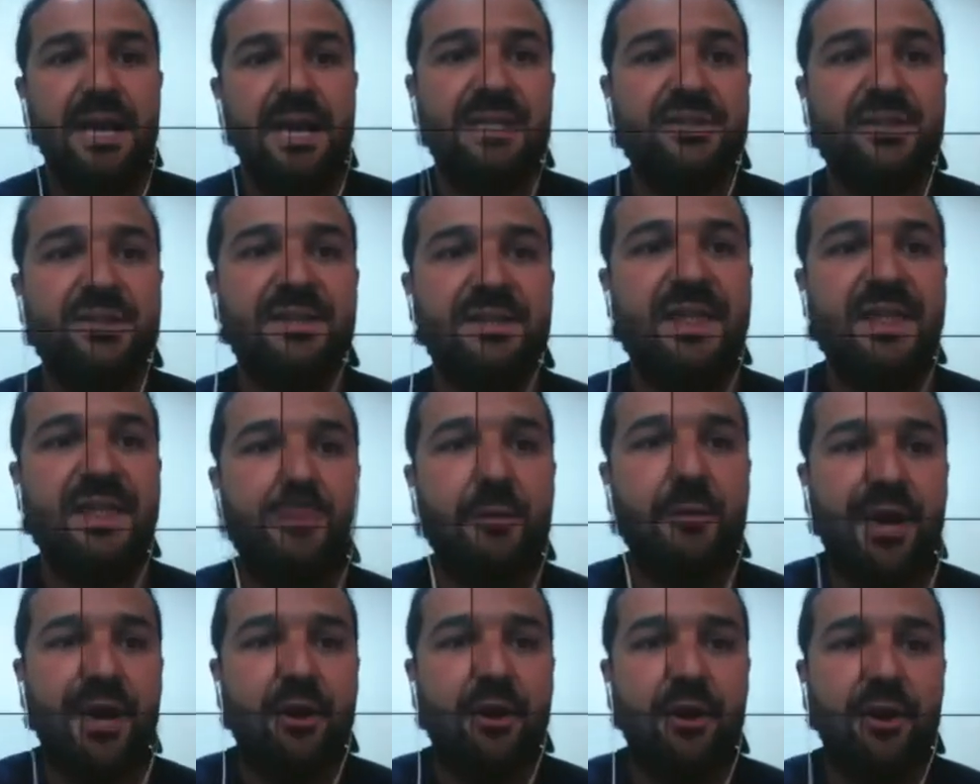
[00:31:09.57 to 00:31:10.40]
Yes. They
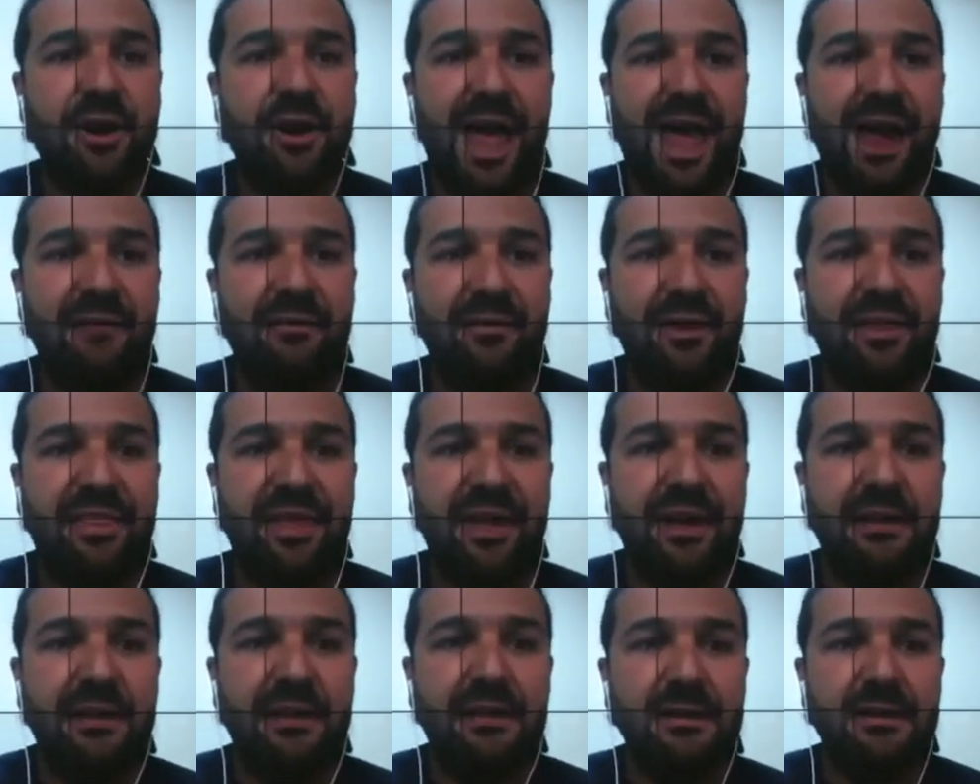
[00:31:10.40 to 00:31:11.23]
record
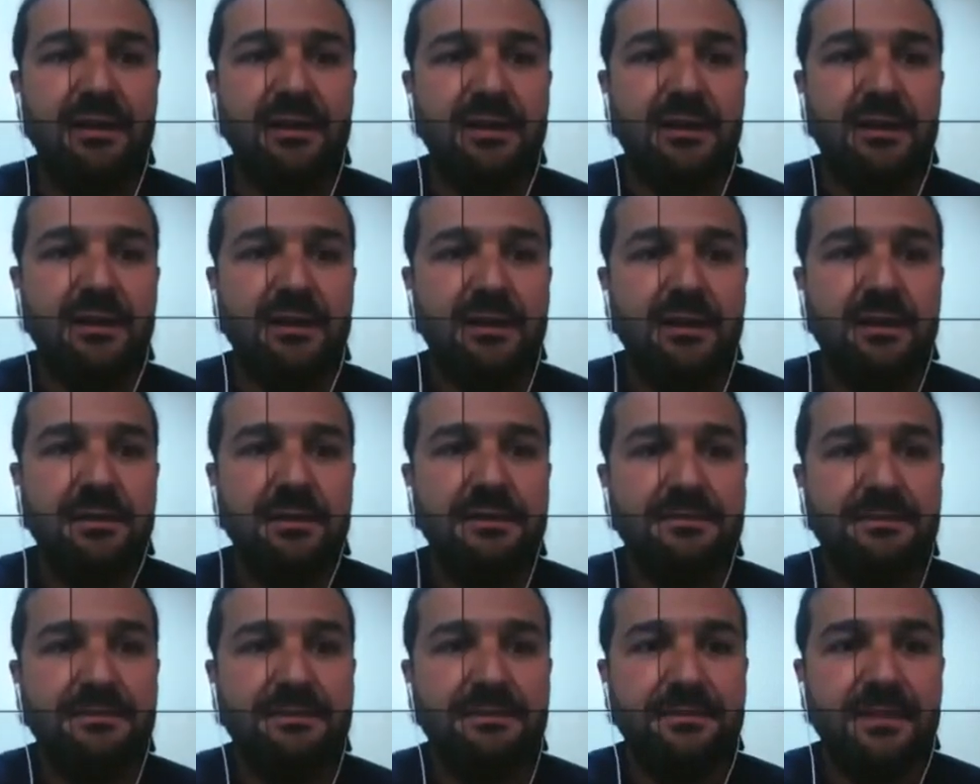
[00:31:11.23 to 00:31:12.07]
everything.
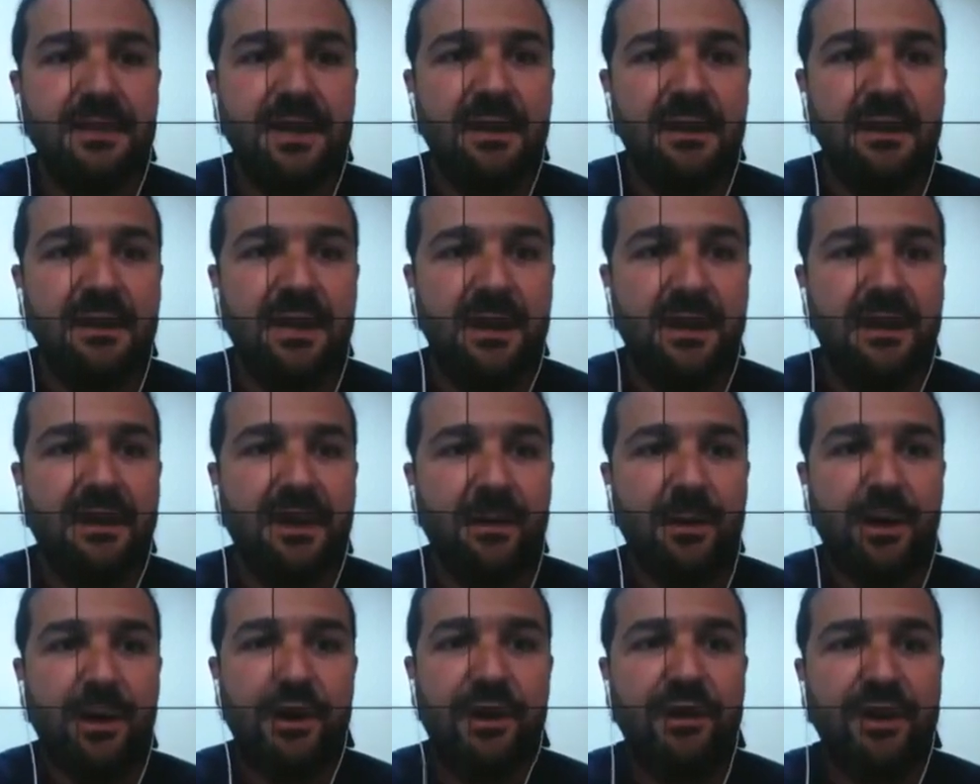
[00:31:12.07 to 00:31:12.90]
They
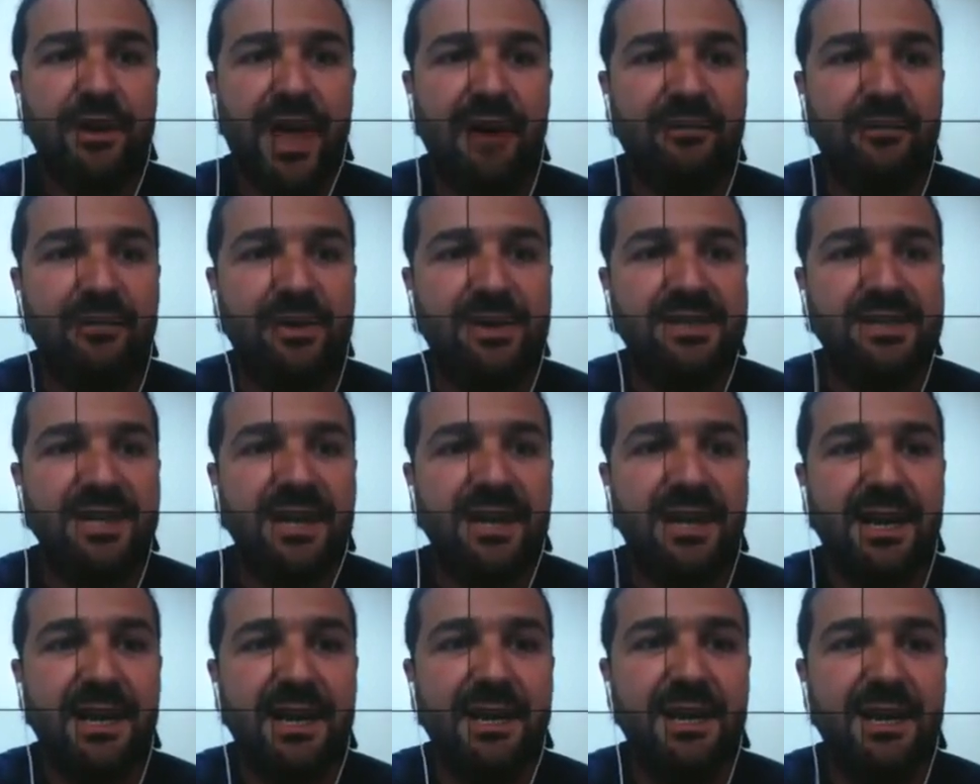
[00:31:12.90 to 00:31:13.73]
record everything
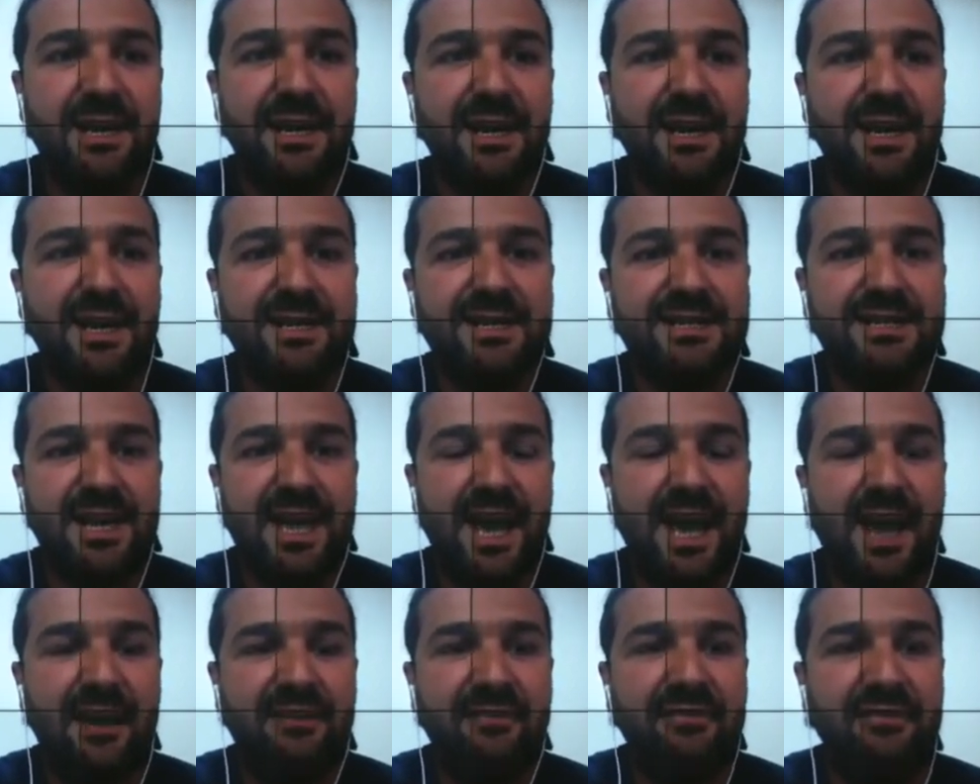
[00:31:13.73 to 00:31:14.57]
in
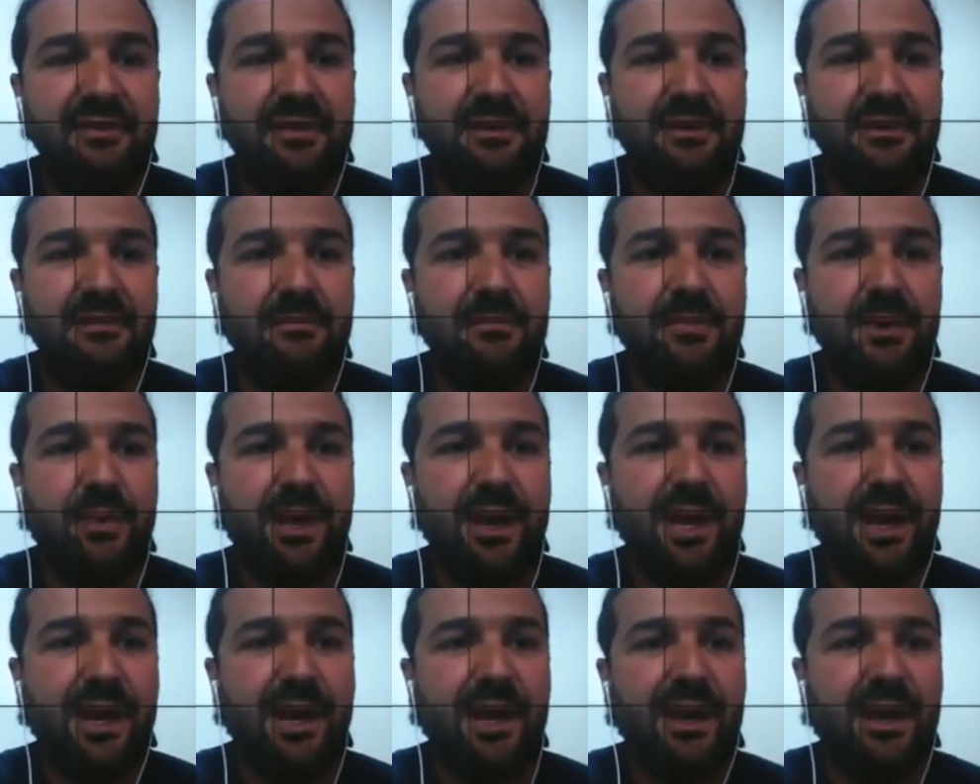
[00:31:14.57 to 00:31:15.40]
XTF, but we
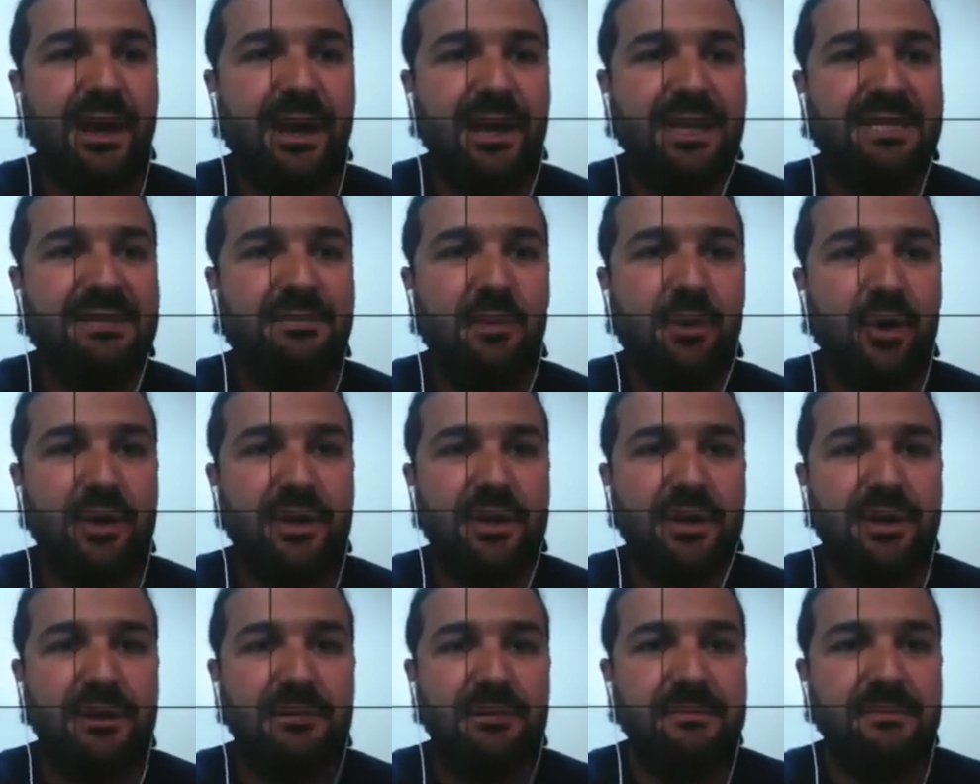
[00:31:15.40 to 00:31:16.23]
can export
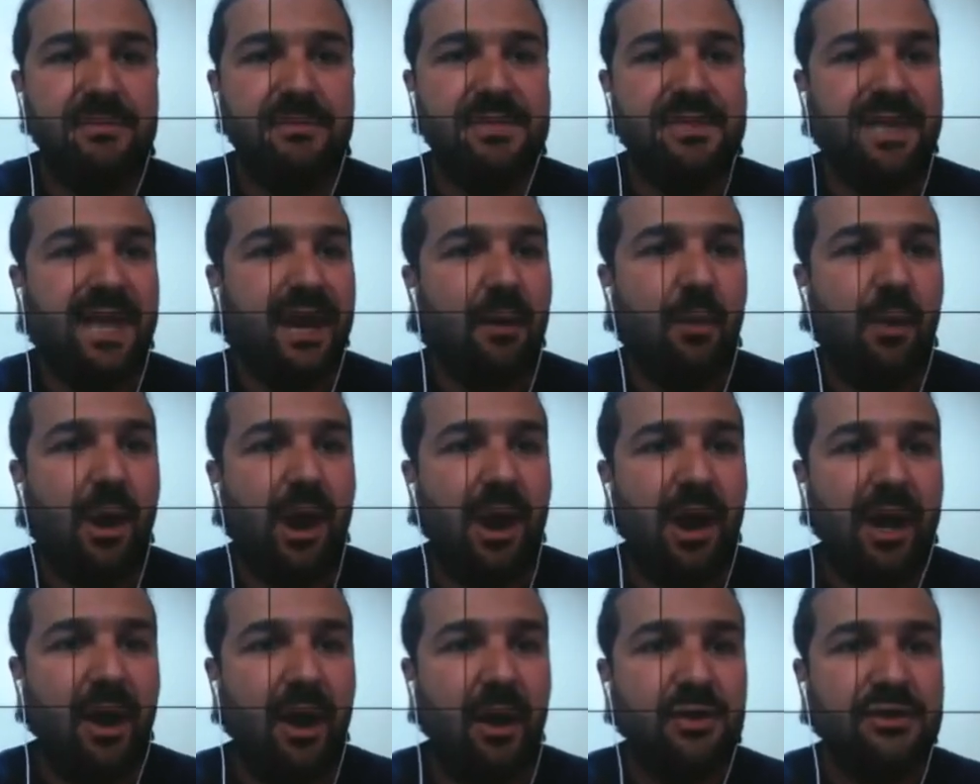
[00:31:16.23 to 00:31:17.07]
in
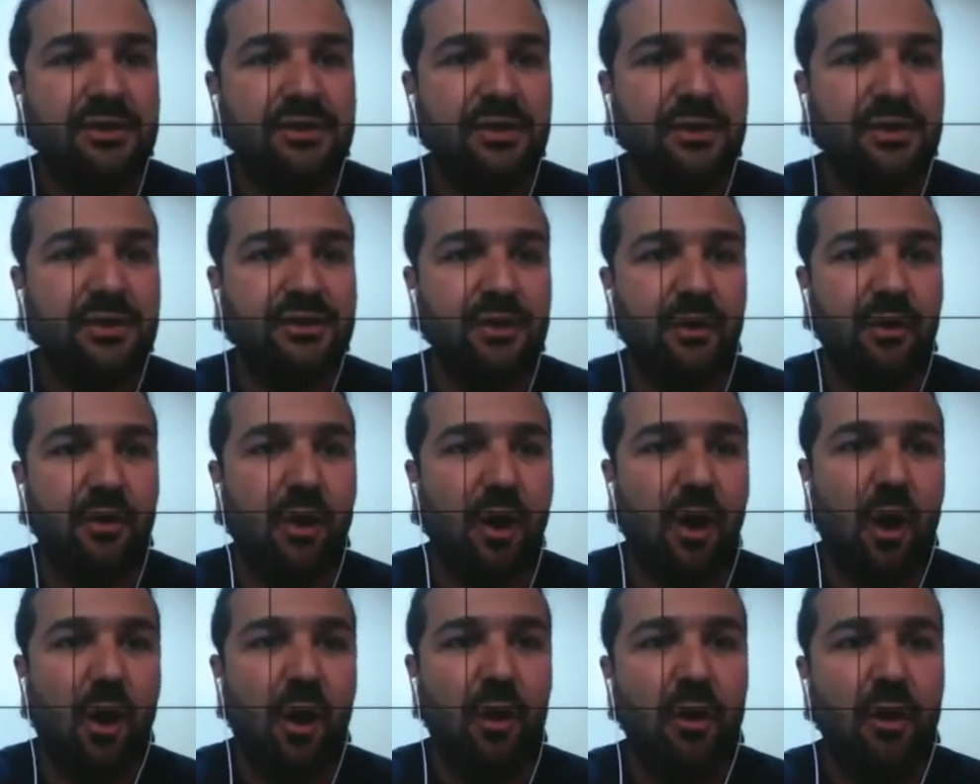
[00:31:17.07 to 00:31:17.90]
SegWi also. So
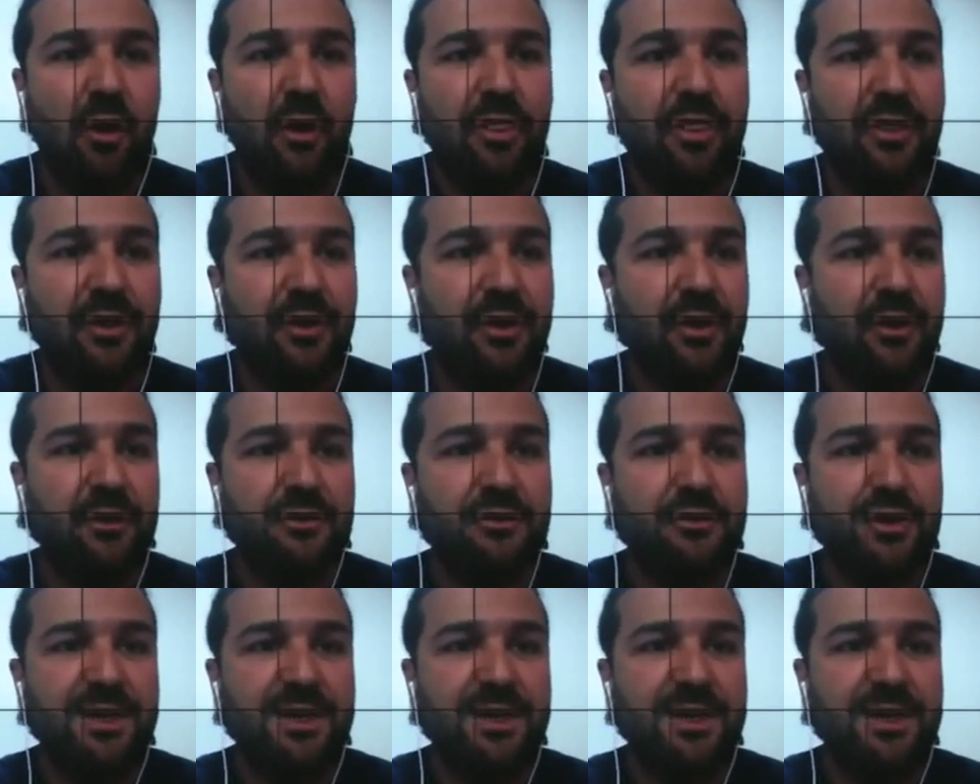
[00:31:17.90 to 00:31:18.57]
all the